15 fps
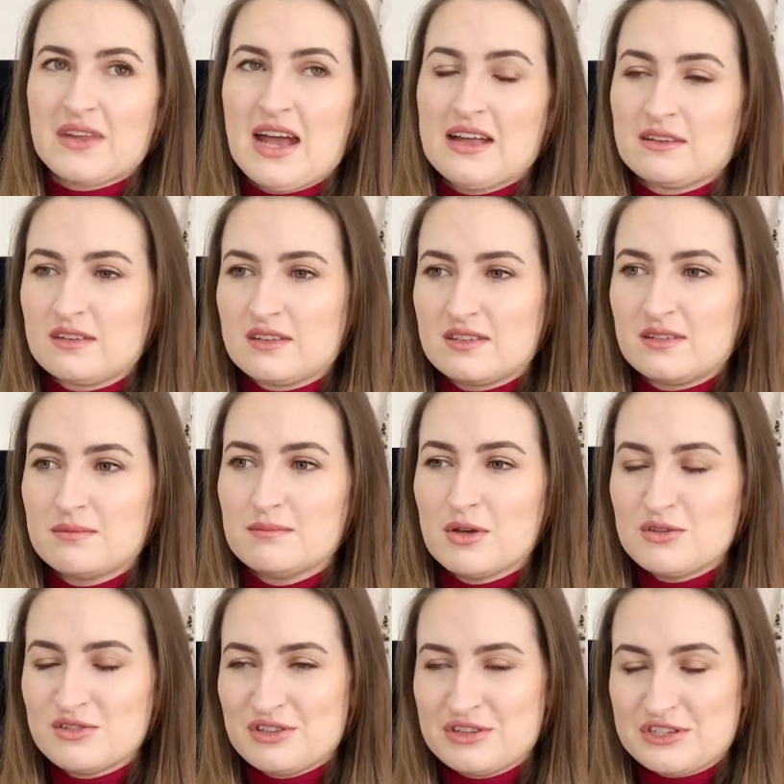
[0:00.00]
and
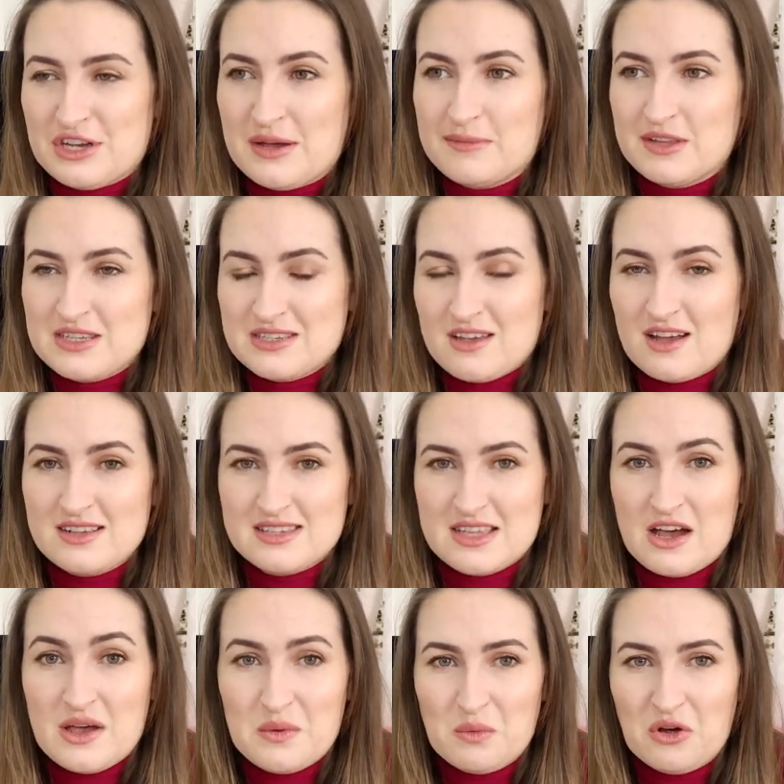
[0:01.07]
most of the time the size
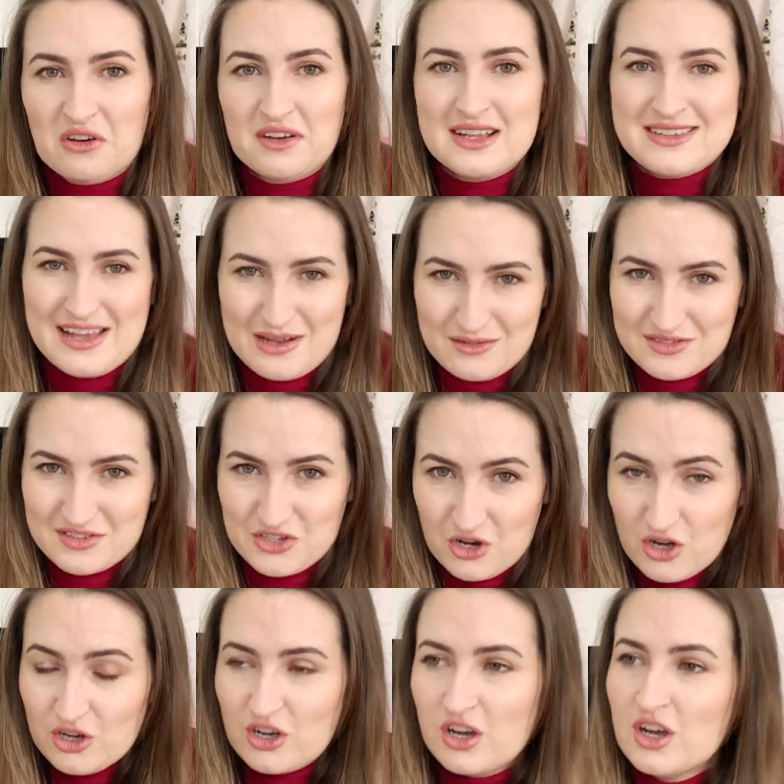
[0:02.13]
that I want is out of
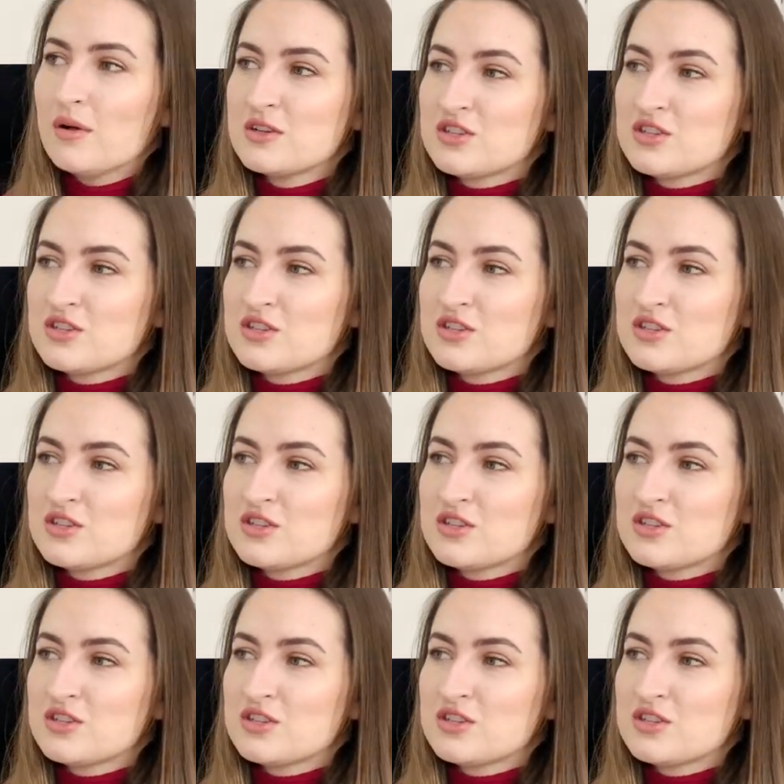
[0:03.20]
stock.